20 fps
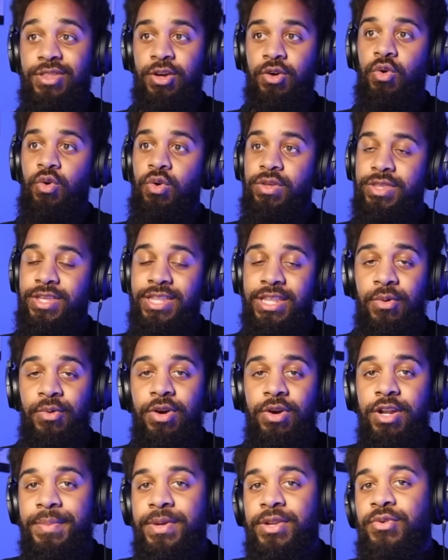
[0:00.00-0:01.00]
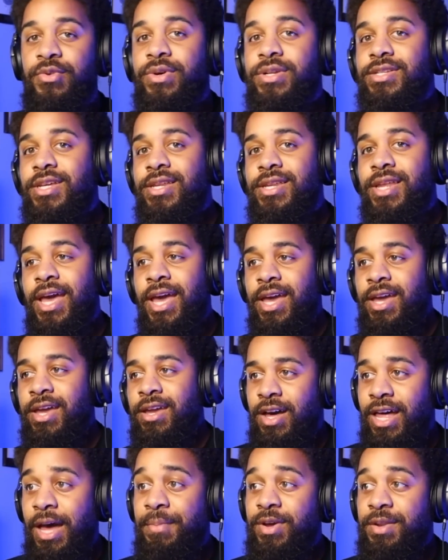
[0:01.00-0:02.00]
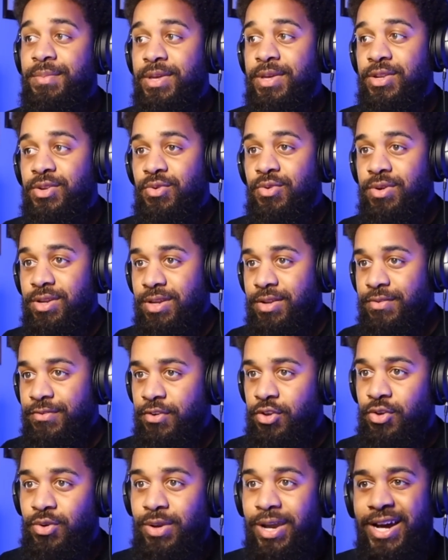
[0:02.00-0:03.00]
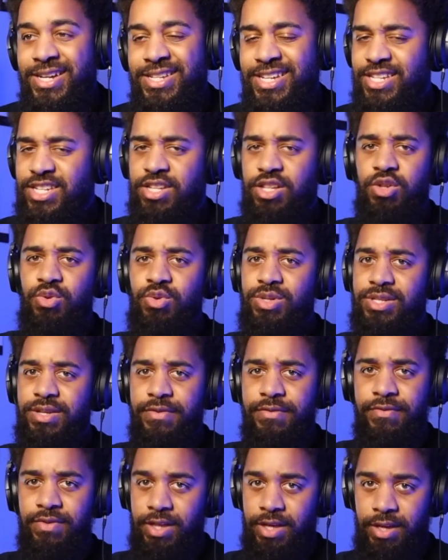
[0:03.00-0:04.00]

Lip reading: cool thing that we're gonna be doing today, I'm gonna be doing for you guys exclusively,